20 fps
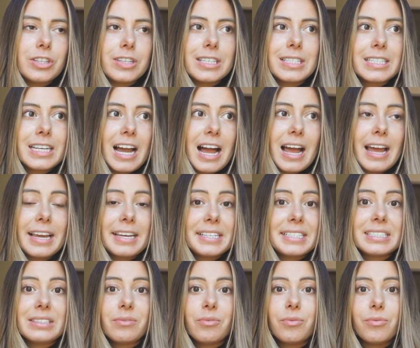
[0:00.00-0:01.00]
This guy
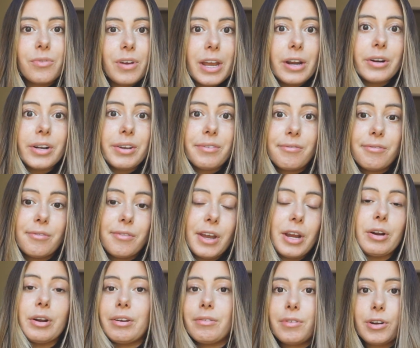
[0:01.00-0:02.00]
is very,
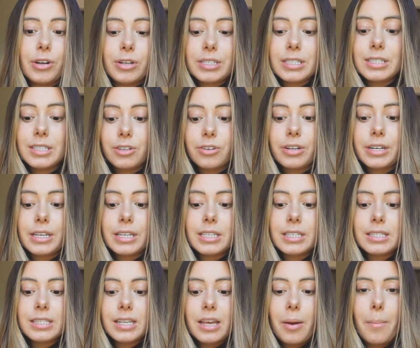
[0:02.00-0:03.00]
very, very
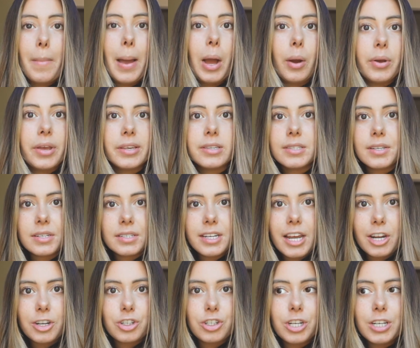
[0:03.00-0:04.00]
serious about his
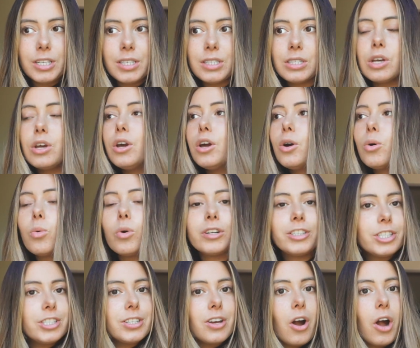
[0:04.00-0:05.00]
intentions,
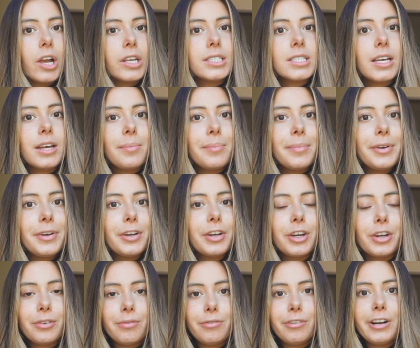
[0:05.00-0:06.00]
which is awesome.
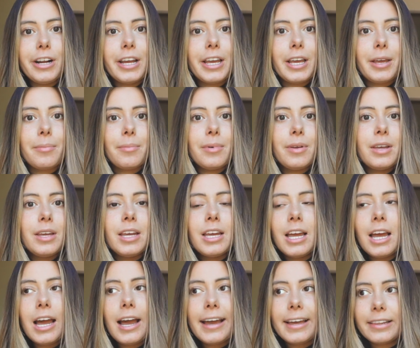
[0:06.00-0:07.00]
Good for him.
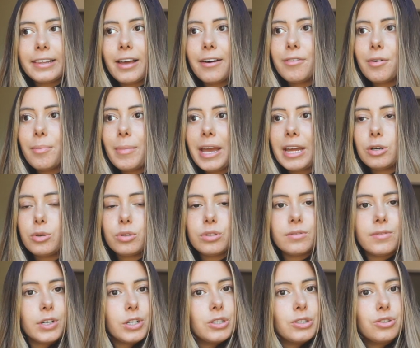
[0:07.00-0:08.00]
I love a man who is
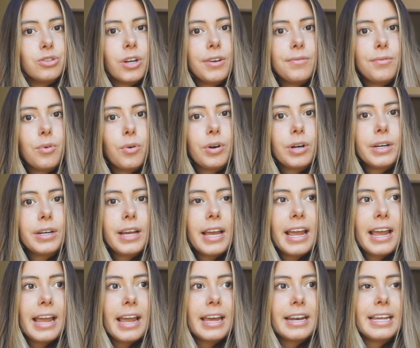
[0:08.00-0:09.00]
very straightforward
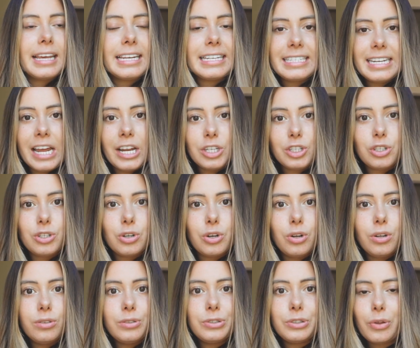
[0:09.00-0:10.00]
and
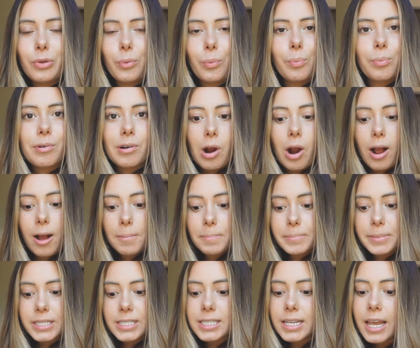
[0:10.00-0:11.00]
intentional, so
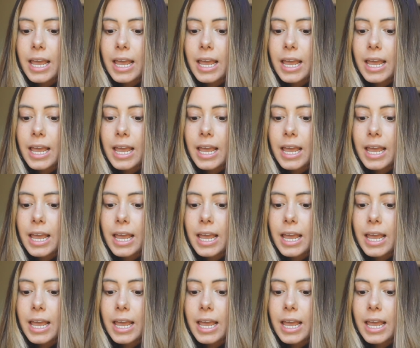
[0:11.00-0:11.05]
props.